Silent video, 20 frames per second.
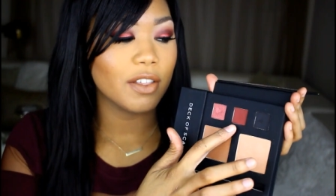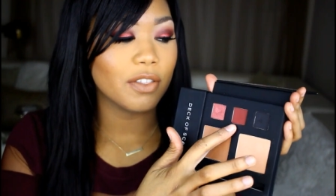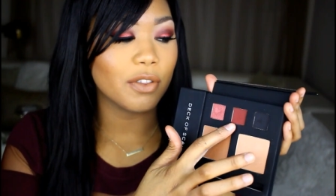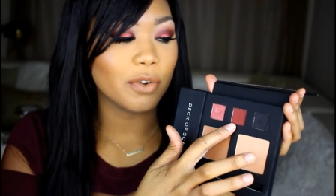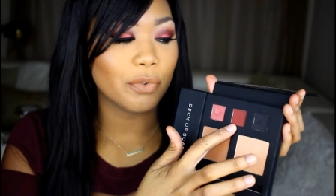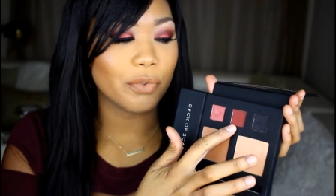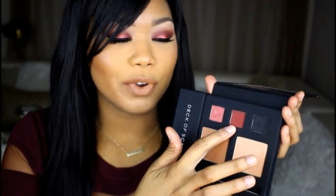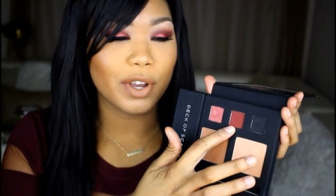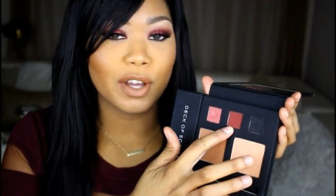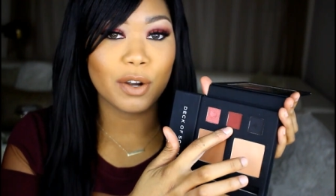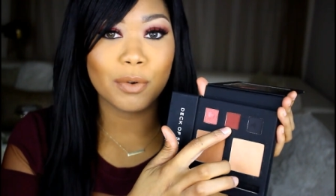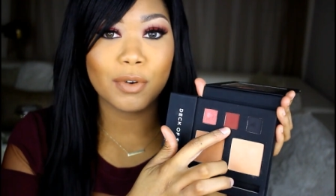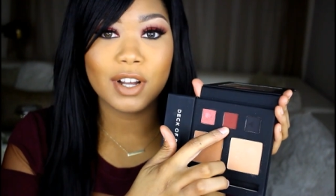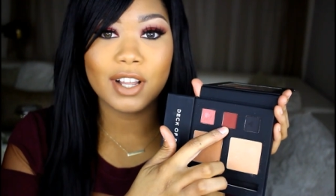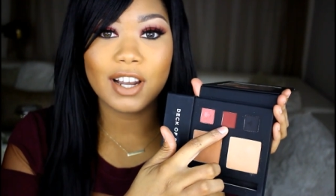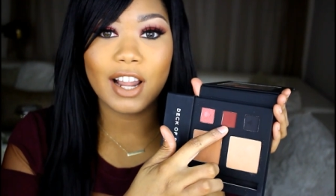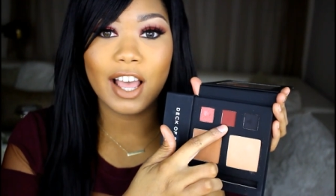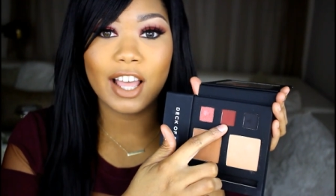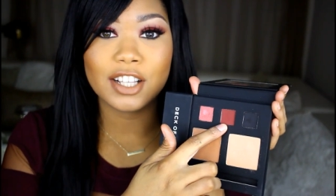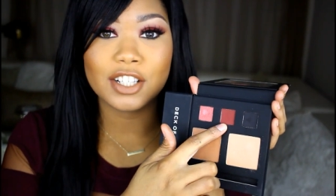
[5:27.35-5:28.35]
The red
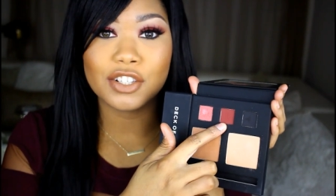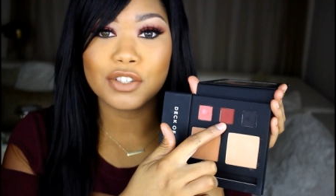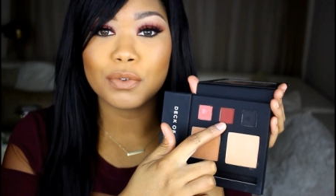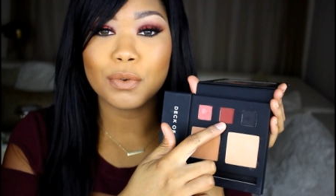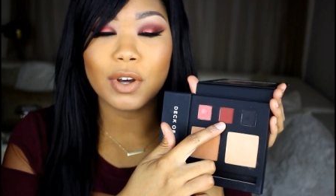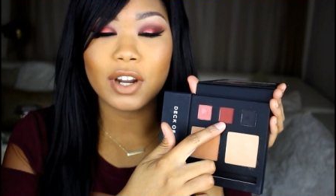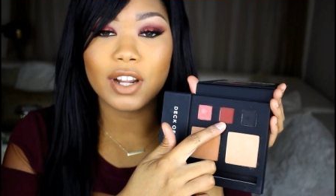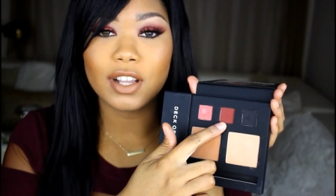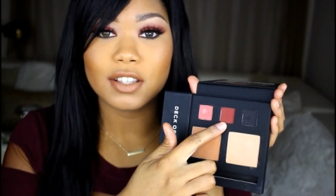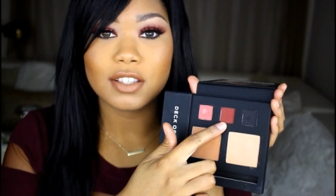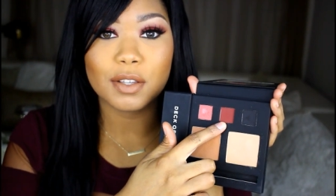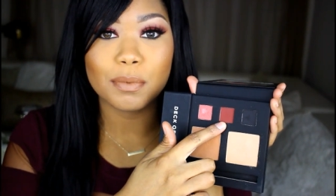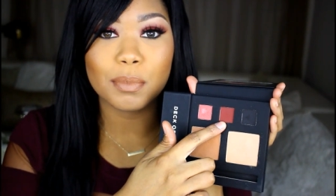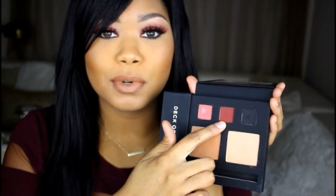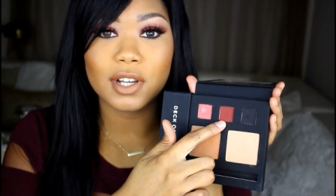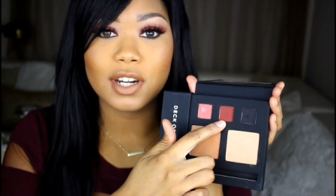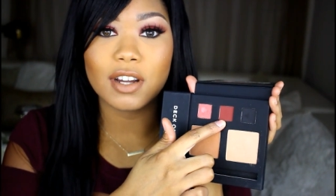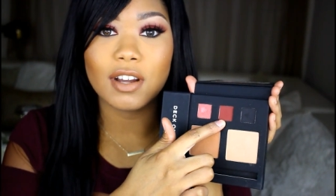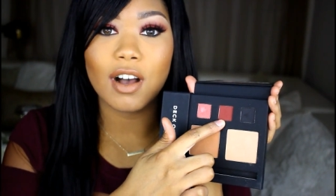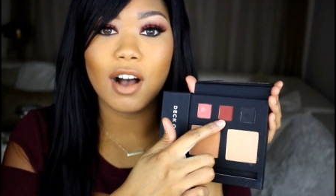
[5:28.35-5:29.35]
one, I just wanted to
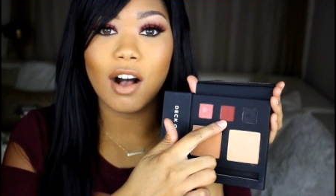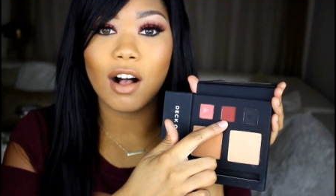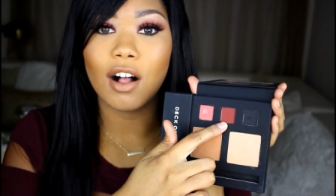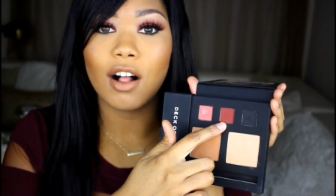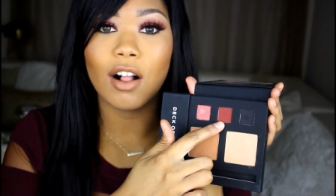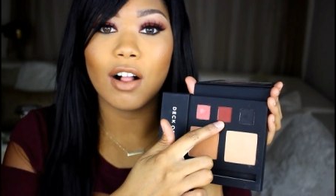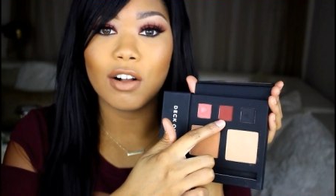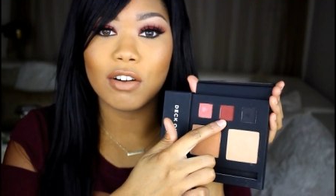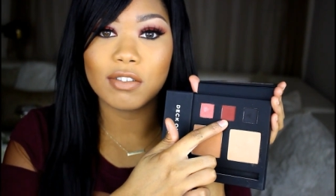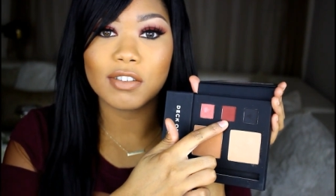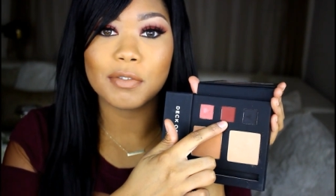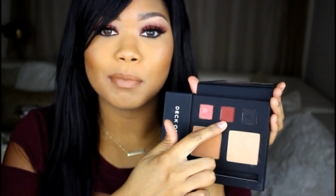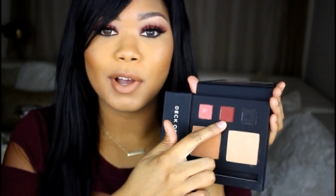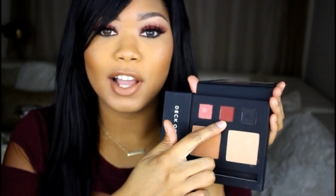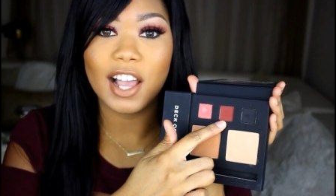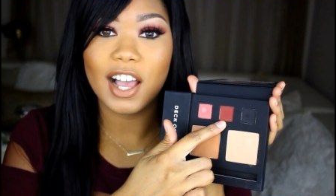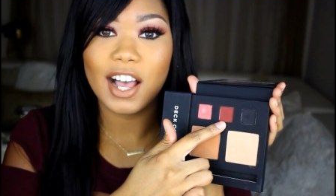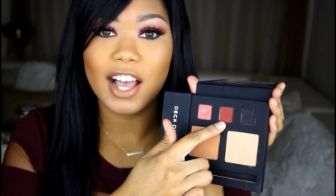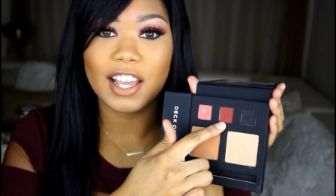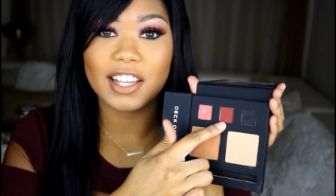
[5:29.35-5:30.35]
put it all over
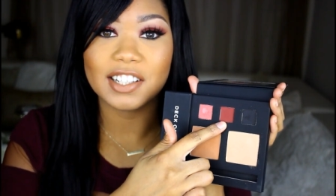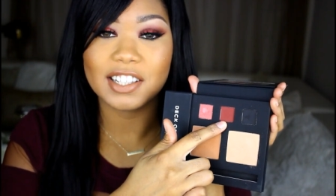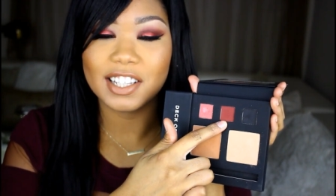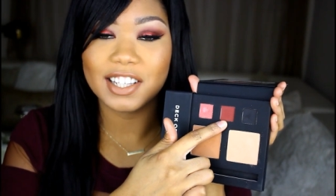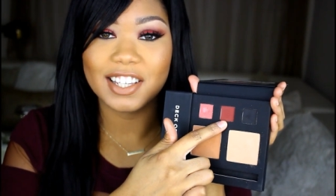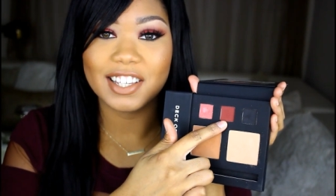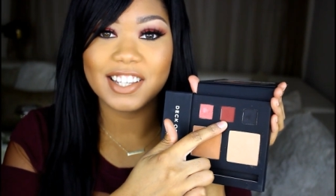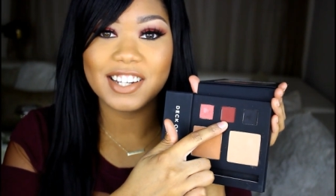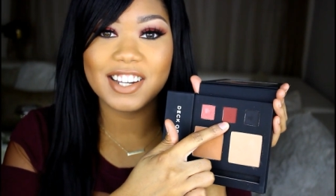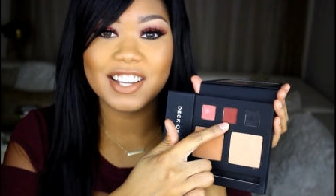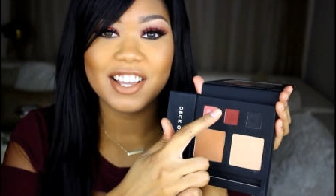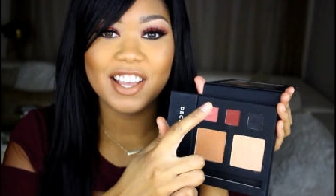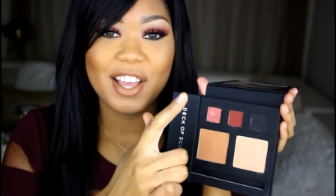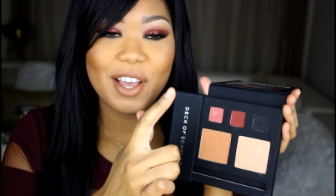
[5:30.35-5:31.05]
my eyelid,